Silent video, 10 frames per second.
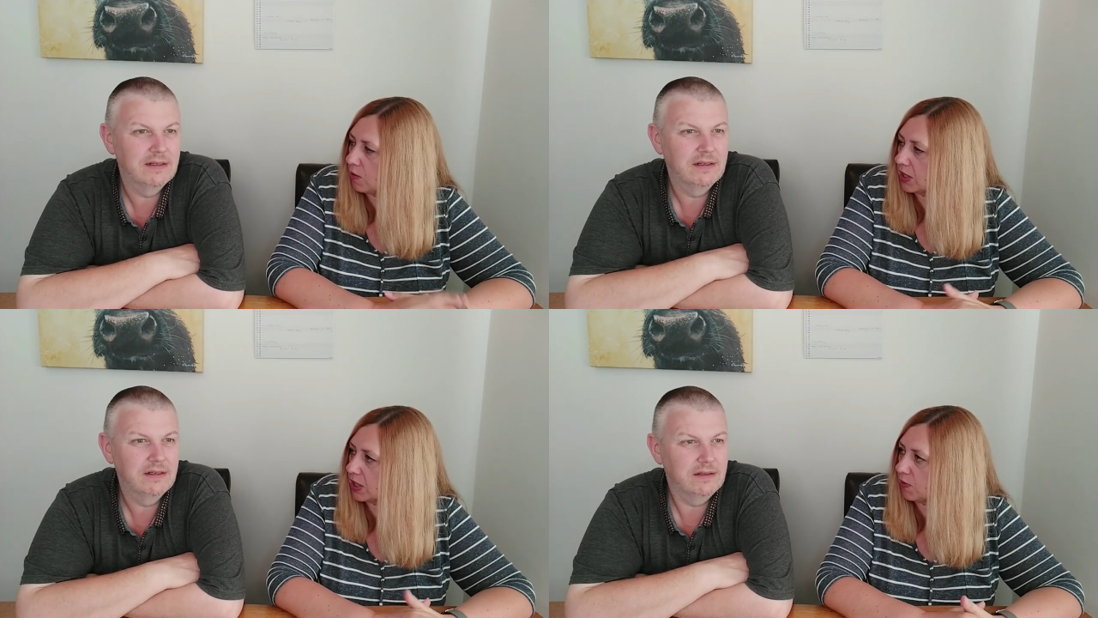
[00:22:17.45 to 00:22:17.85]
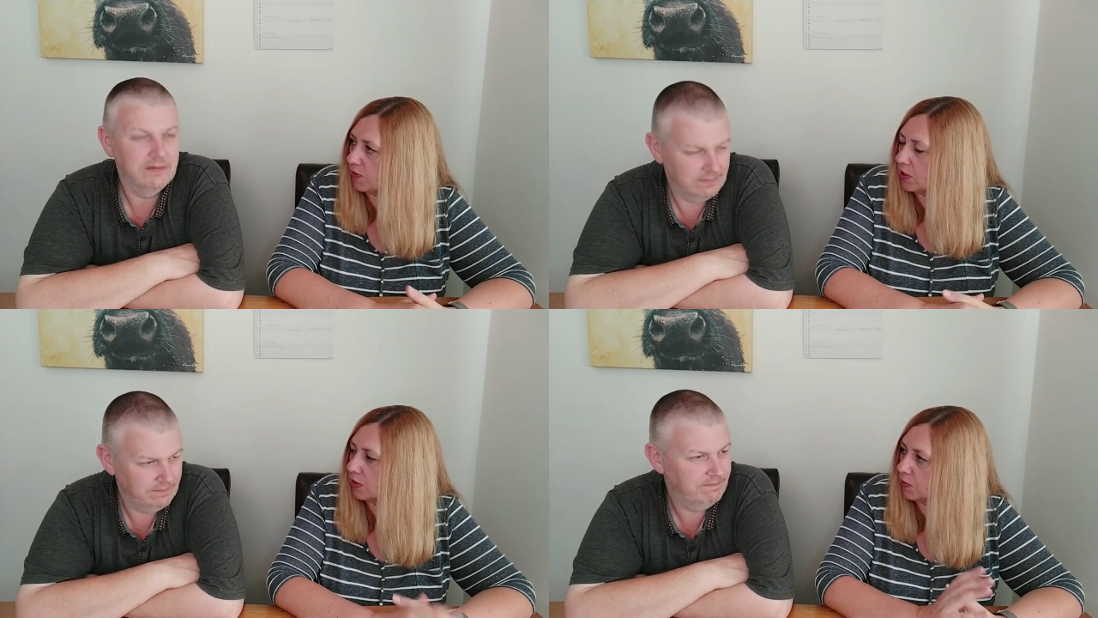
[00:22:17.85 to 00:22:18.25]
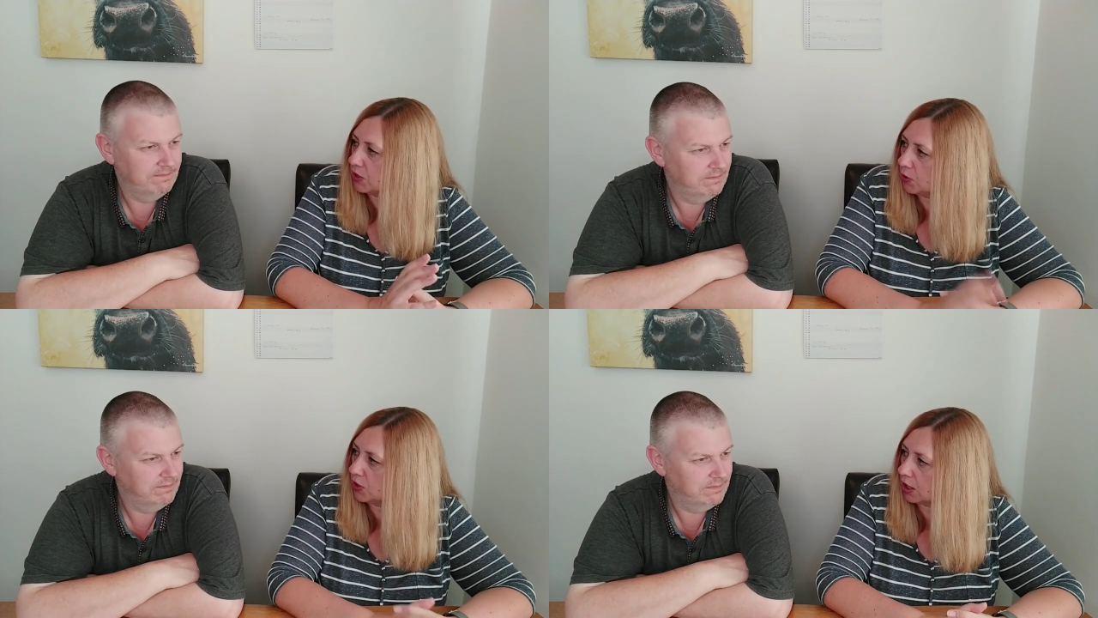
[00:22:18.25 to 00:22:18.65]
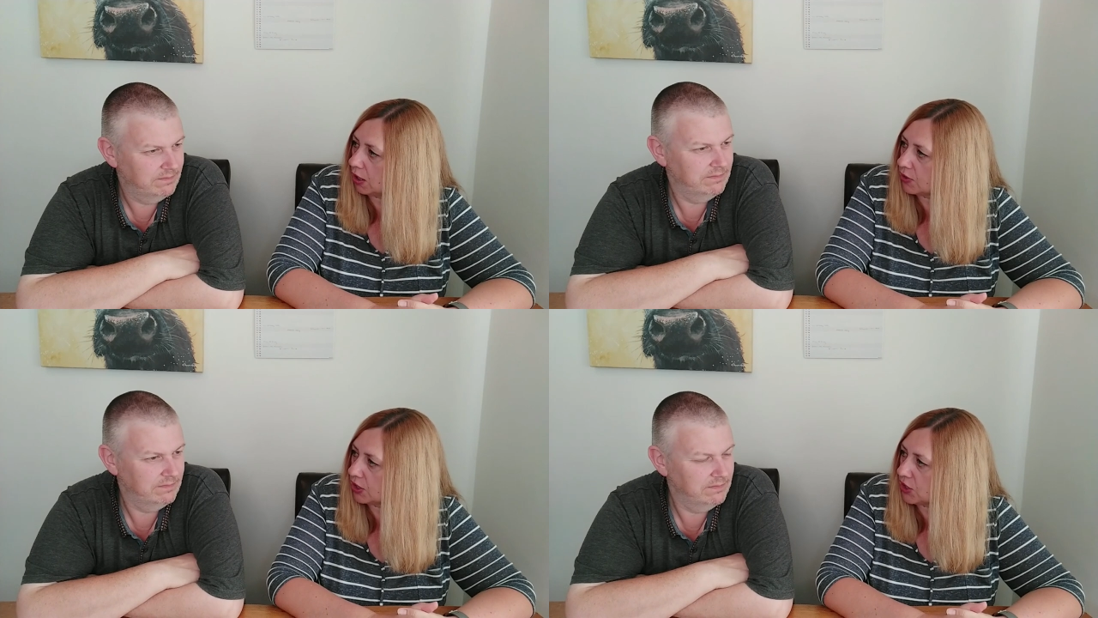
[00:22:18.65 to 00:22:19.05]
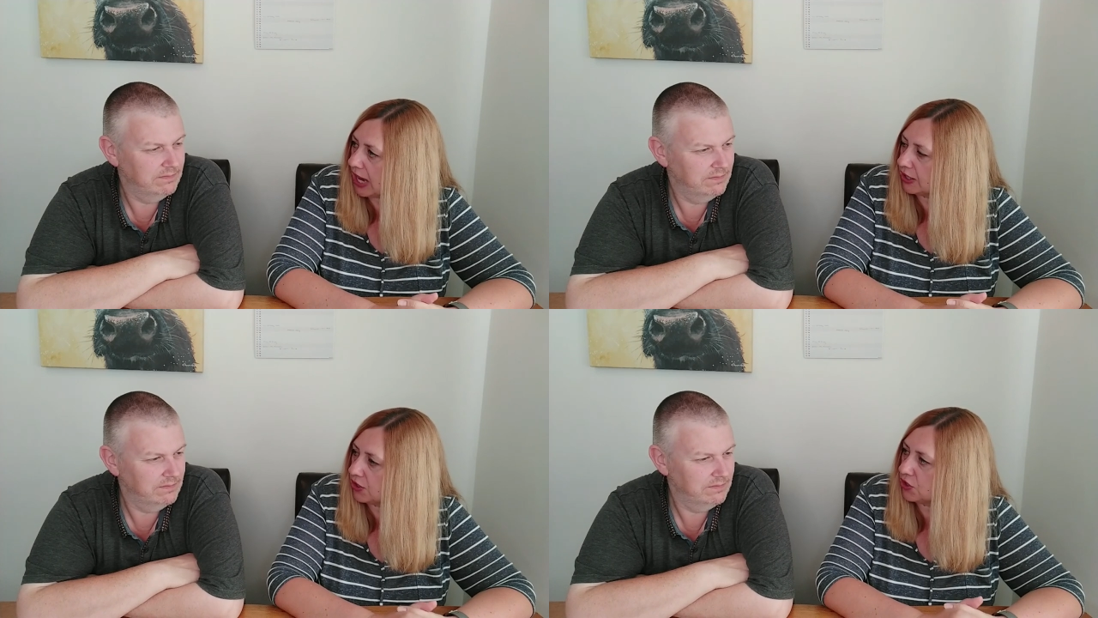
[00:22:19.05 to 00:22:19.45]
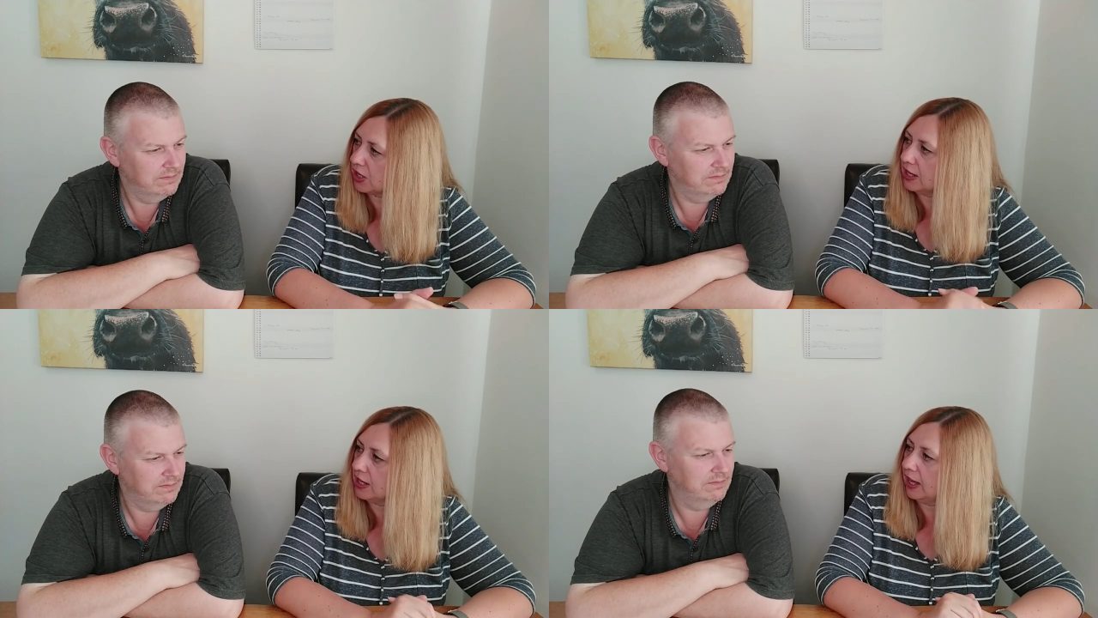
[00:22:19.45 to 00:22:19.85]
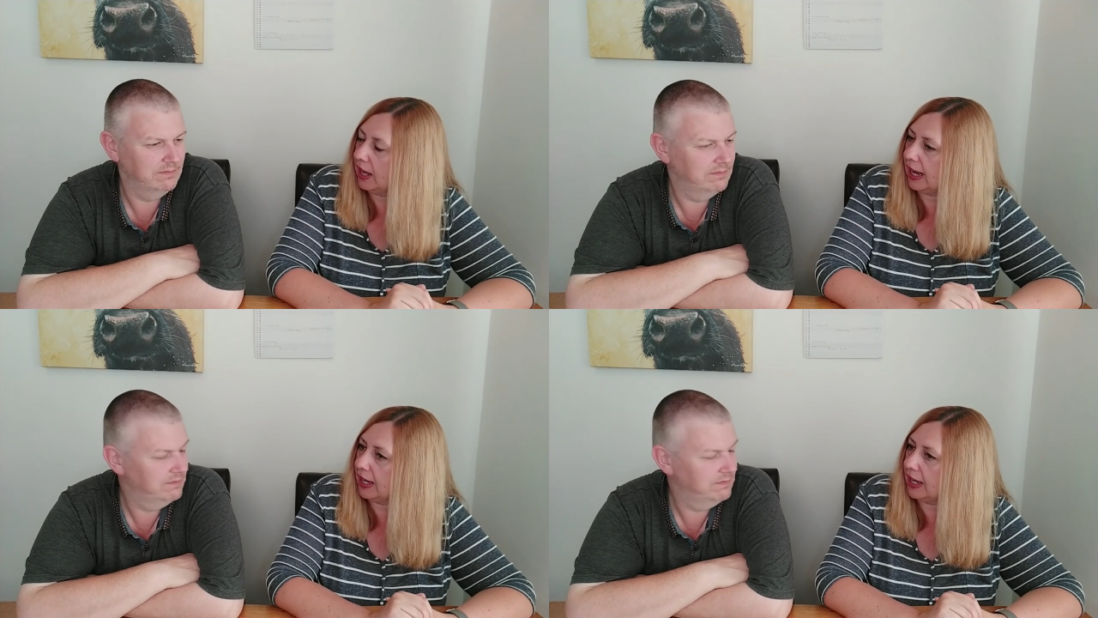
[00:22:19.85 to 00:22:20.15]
Speaker 1: Because we've been, been doing the clothing challenge, mm.